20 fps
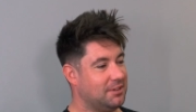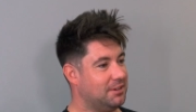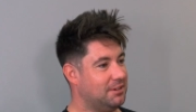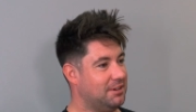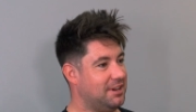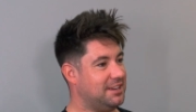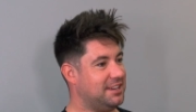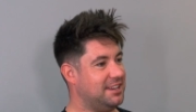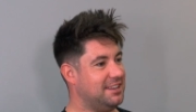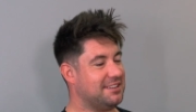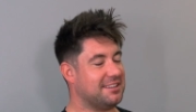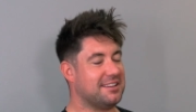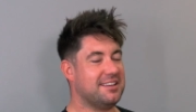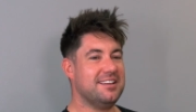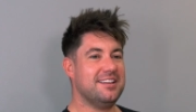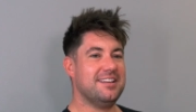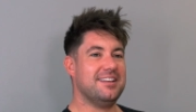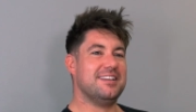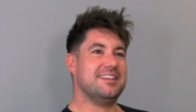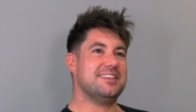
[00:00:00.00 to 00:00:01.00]
Cracking.
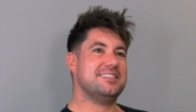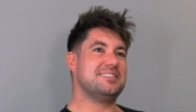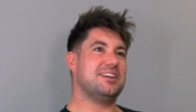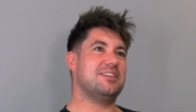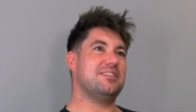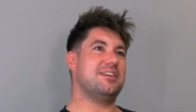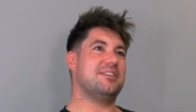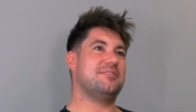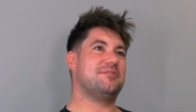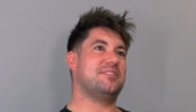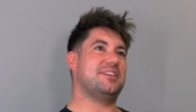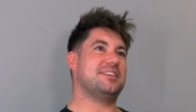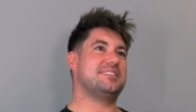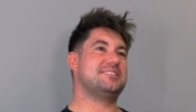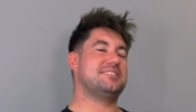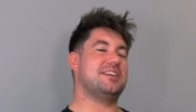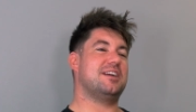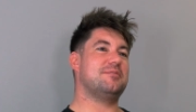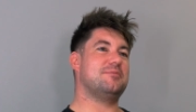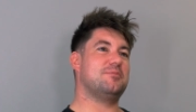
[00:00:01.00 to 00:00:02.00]
So
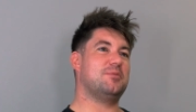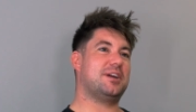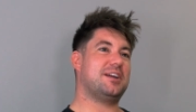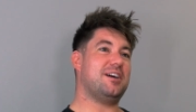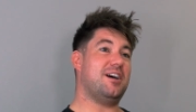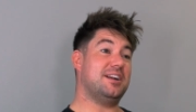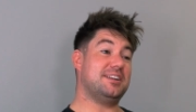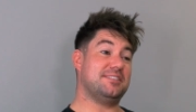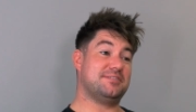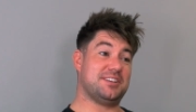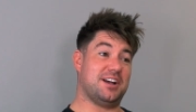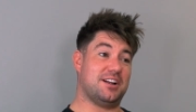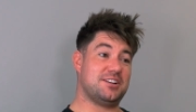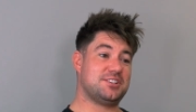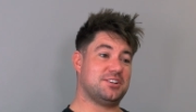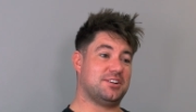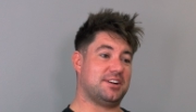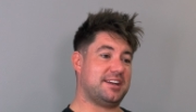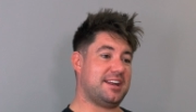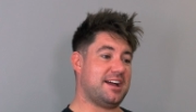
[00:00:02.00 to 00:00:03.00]
we're kind of
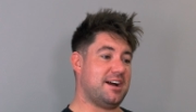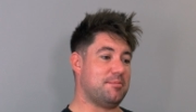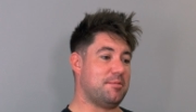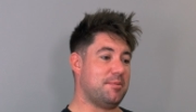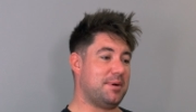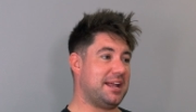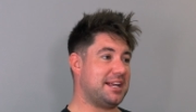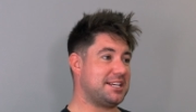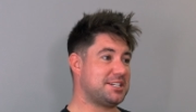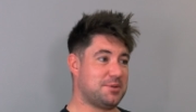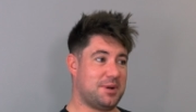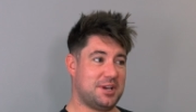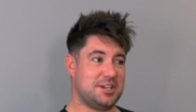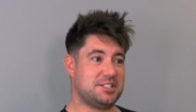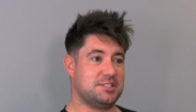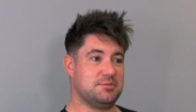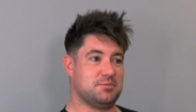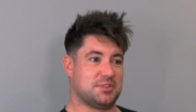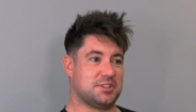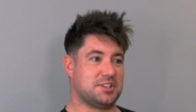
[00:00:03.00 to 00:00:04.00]
touching on it now, but my next
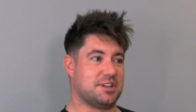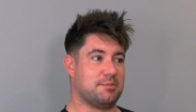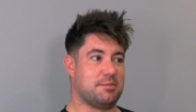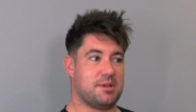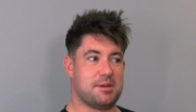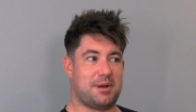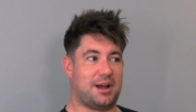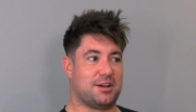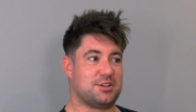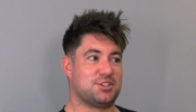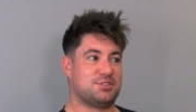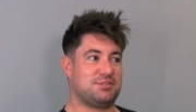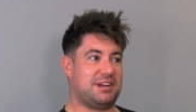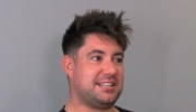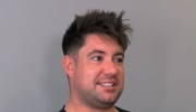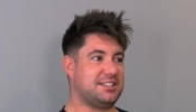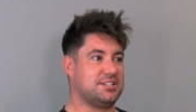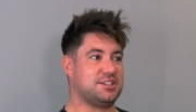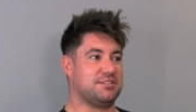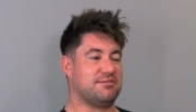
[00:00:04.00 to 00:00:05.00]
question was going to be about
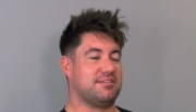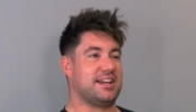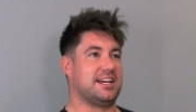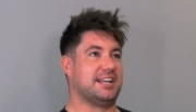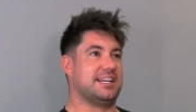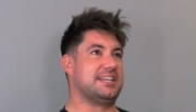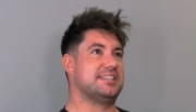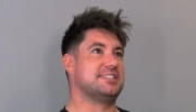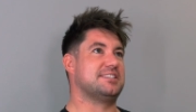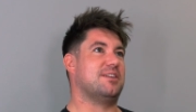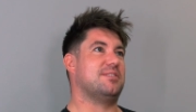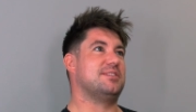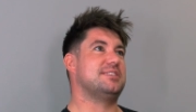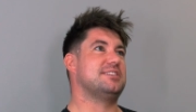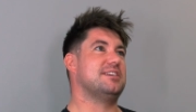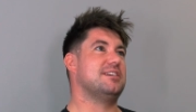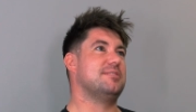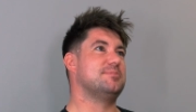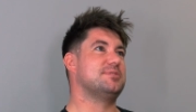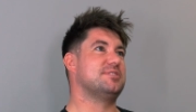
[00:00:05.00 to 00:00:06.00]
strategy, really. So in
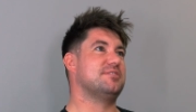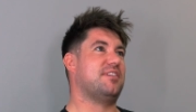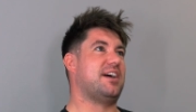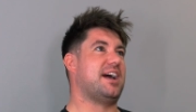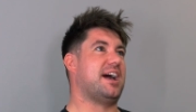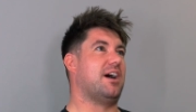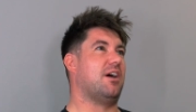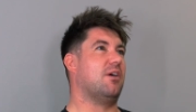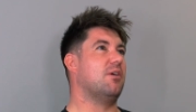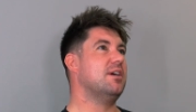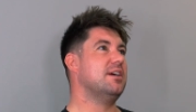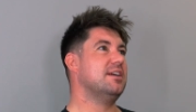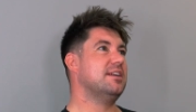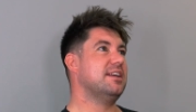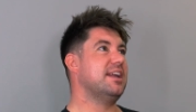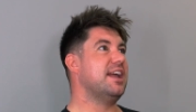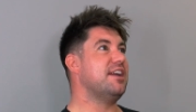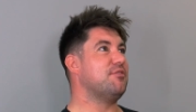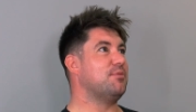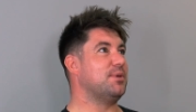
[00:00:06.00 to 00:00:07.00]
terms of how,
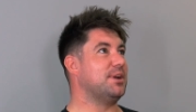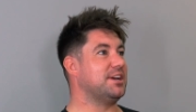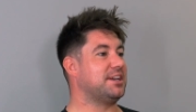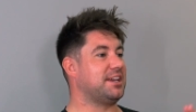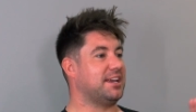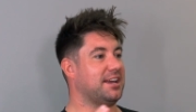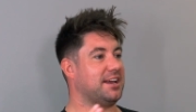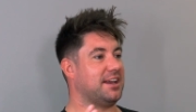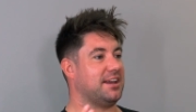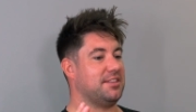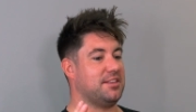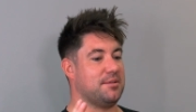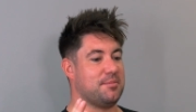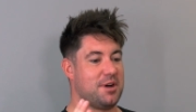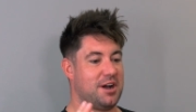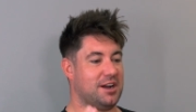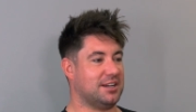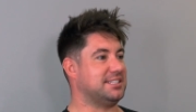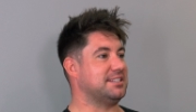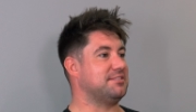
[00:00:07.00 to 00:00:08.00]
if we're looking at the
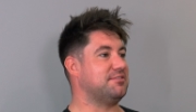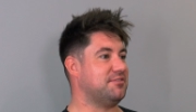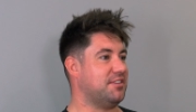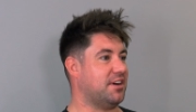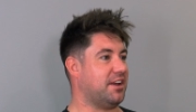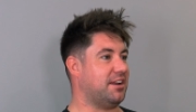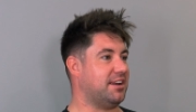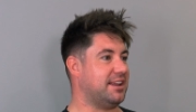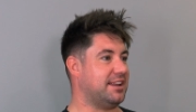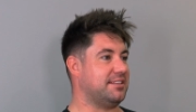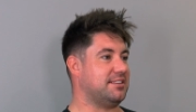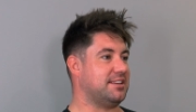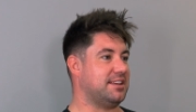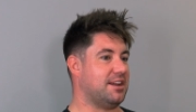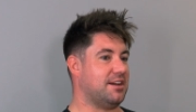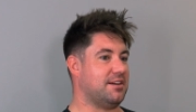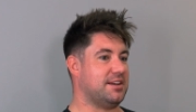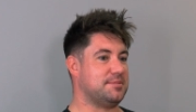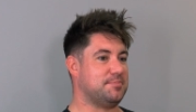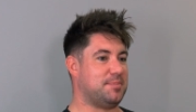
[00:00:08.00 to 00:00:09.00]
marketing funnel in,
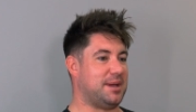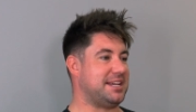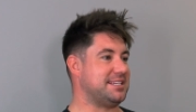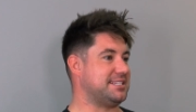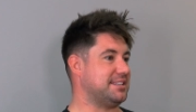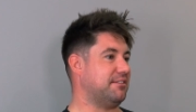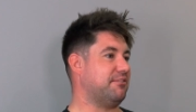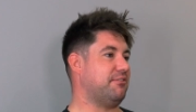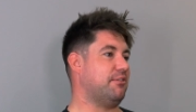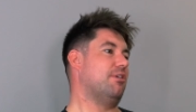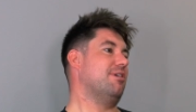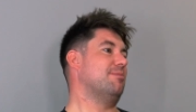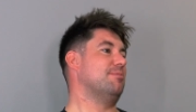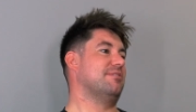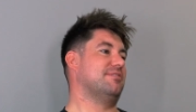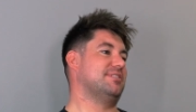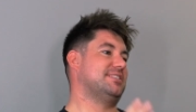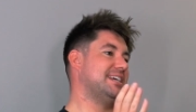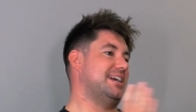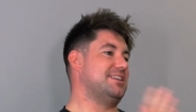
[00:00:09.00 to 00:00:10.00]
you know, its basic form
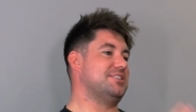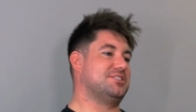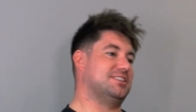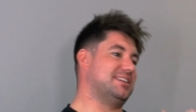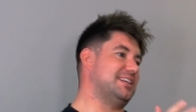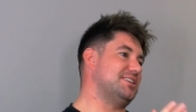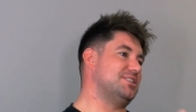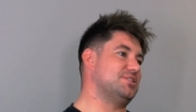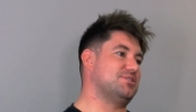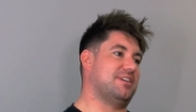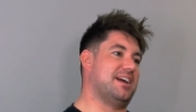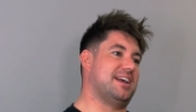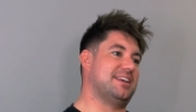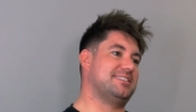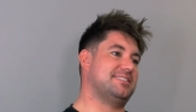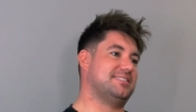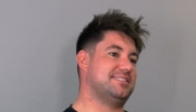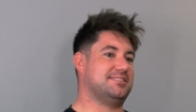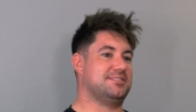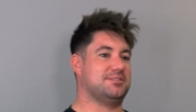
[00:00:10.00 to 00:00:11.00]
of attention,
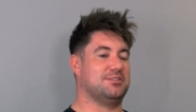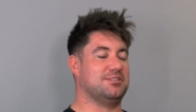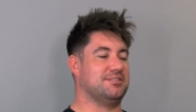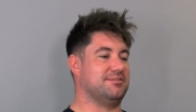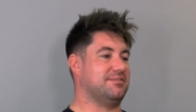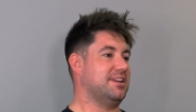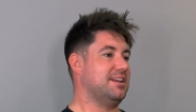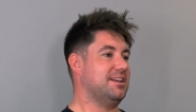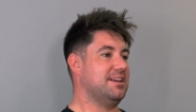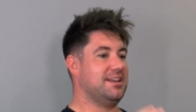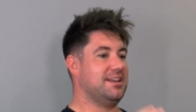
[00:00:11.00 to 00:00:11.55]
interest, sort of